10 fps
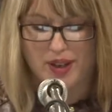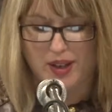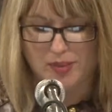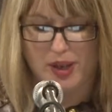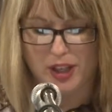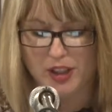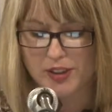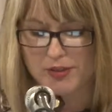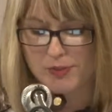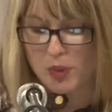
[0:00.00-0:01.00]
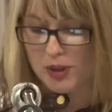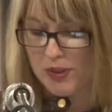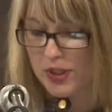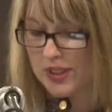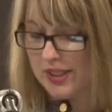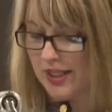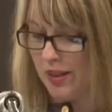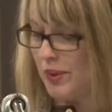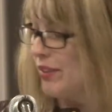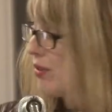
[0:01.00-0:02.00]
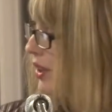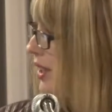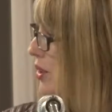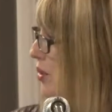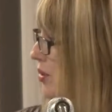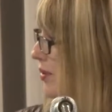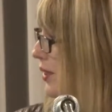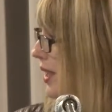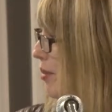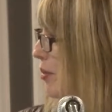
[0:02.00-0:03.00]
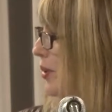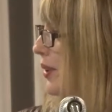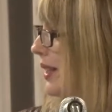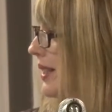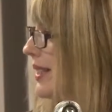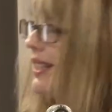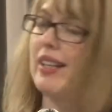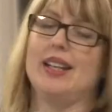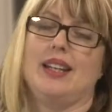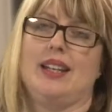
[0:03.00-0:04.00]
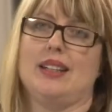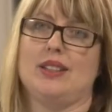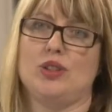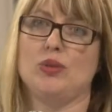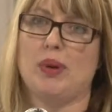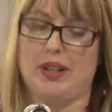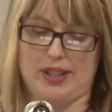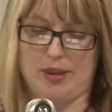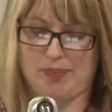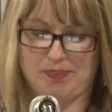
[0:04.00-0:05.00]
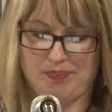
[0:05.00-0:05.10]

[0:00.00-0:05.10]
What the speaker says: Our current workforce, we have 42 full-time employees and 2 part-time.